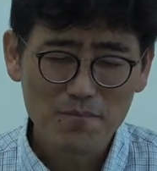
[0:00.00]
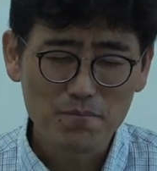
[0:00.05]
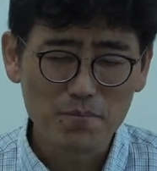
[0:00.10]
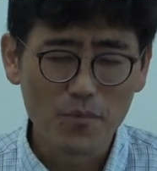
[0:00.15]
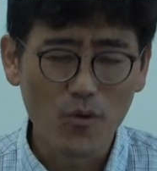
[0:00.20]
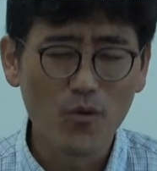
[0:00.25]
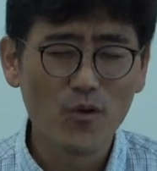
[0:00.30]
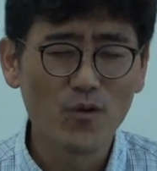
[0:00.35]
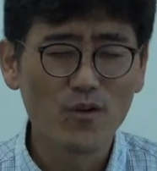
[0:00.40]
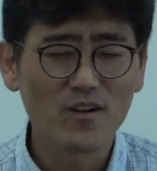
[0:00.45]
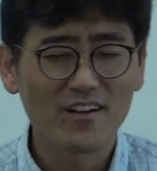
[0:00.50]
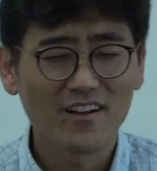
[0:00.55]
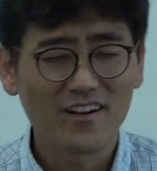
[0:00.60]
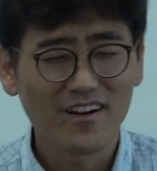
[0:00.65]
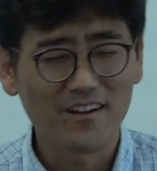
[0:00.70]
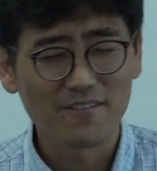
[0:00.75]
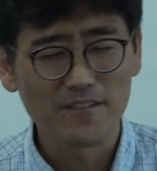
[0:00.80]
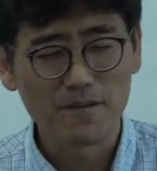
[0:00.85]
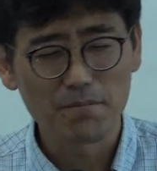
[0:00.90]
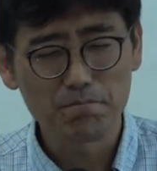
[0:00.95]
more
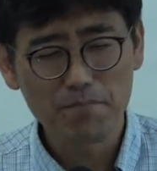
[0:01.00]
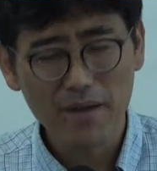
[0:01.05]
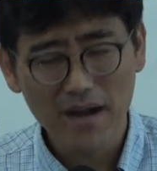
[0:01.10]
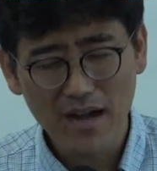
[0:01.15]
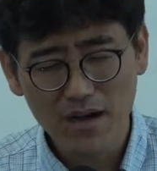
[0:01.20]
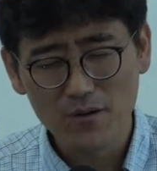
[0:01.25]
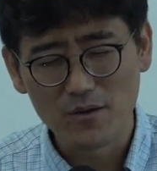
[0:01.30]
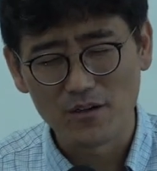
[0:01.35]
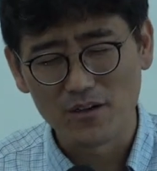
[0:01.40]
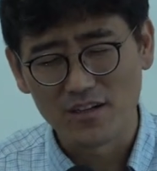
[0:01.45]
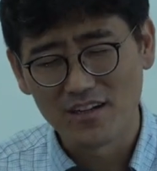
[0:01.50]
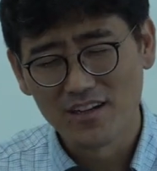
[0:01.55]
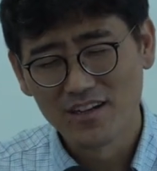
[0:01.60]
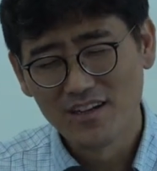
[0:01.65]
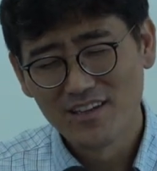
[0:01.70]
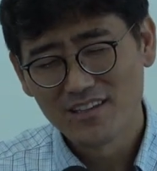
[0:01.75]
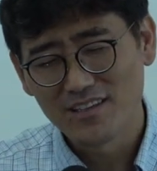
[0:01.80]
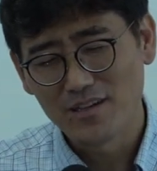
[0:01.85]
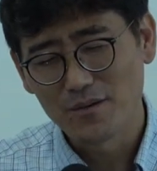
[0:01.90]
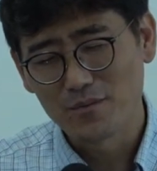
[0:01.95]
of the power
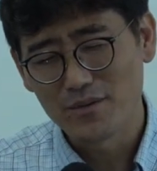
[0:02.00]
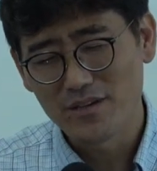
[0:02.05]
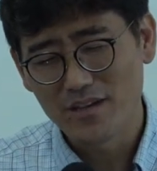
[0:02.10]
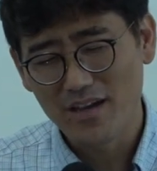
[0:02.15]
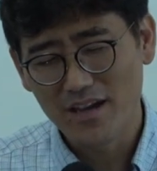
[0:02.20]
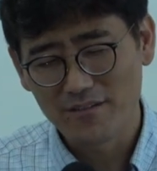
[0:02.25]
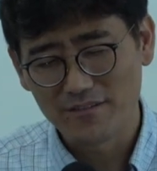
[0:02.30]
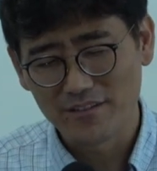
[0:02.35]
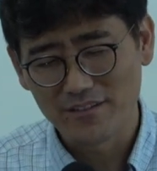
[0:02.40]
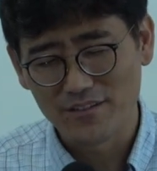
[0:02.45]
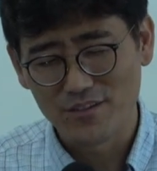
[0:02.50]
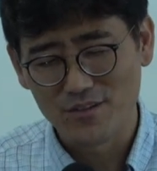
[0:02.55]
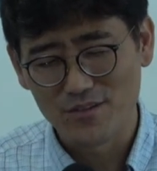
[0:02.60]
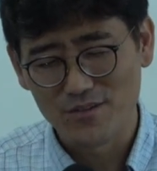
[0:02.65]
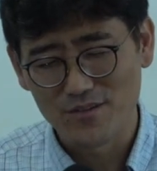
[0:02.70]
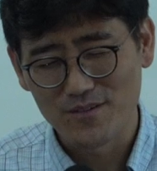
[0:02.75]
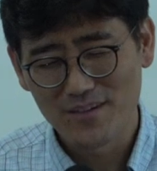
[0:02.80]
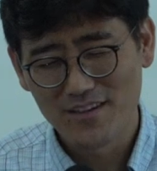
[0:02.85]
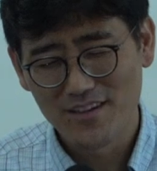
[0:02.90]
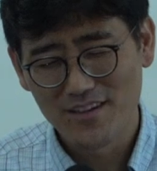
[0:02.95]
that we have in you.